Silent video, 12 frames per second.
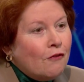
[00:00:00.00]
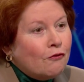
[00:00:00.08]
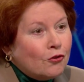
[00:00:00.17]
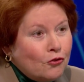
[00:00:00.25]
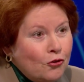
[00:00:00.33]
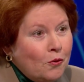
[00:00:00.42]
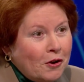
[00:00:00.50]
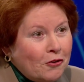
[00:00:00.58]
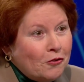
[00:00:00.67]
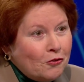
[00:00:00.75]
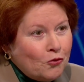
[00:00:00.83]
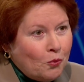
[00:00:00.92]
for
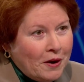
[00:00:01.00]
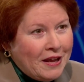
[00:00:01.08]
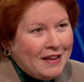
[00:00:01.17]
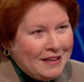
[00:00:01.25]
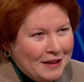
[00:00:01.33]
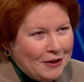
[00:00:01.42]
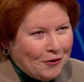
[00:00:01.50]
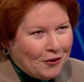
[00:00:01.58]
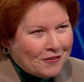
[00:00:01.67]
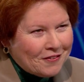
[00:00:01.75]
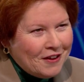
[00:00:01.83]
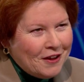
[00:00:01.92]
220
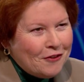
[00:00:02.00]
years.